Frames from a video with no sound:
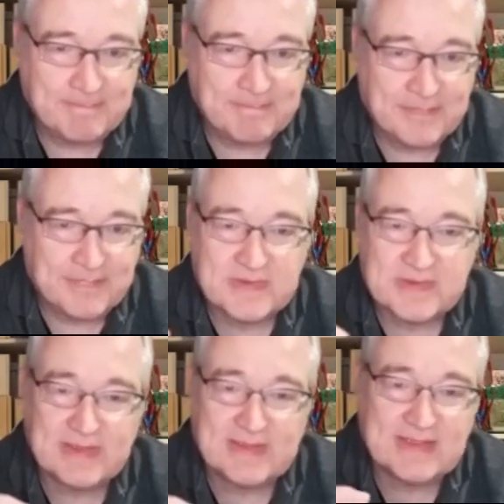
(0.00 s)
But it was
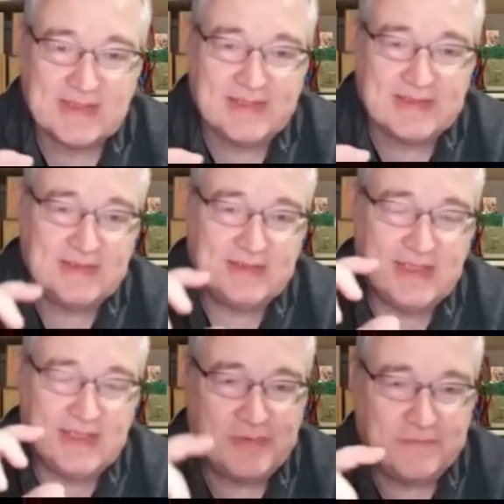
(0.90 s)
translating the
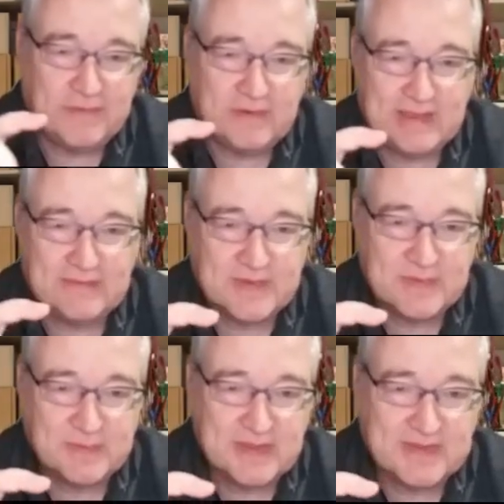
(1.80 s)
upper 4 address
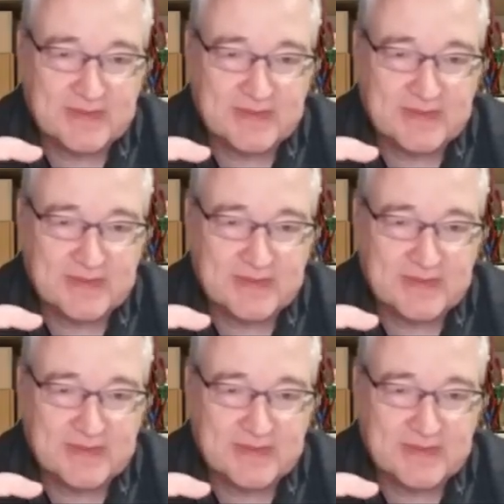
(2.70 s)
bits